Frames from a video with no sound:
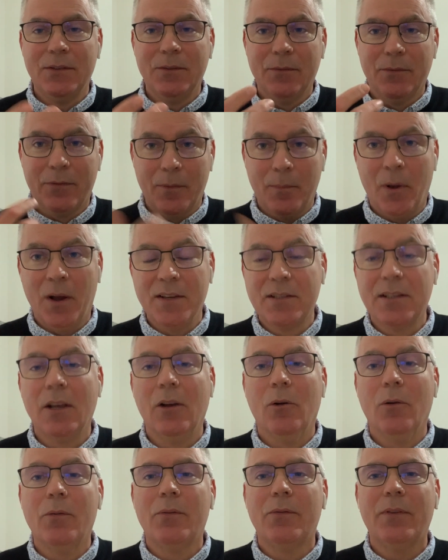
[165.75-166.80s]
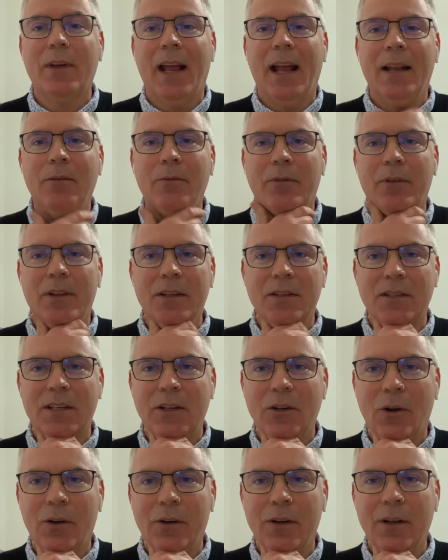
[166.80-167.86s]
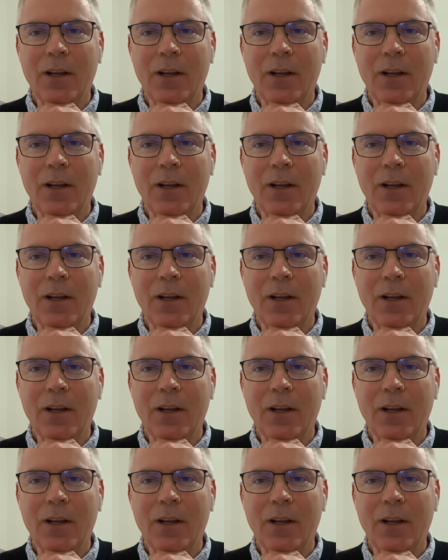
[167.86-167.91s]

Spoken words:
for myself and for the Synod,